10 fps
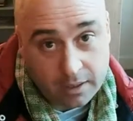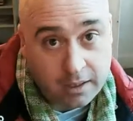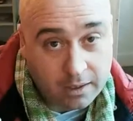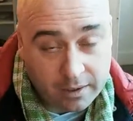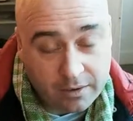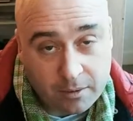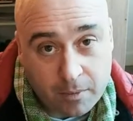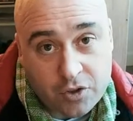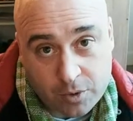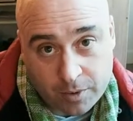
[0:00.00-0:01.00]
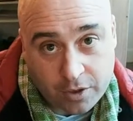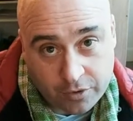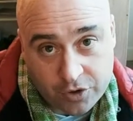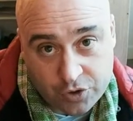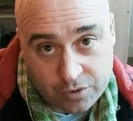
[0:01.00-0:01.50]
uh, in the Muslim
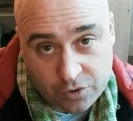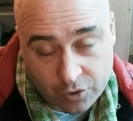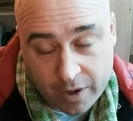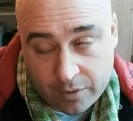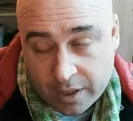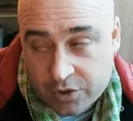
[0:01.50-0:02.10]
countries surrounding